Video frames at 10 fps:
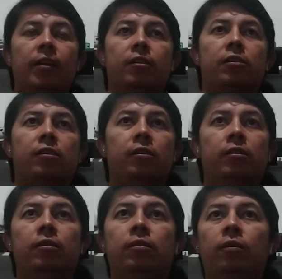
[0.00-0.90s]

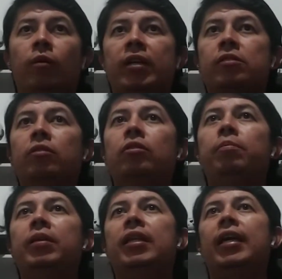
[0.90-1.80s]
So what is going to
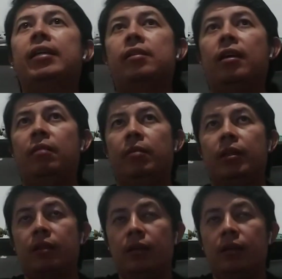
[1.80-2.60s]
be the assignment?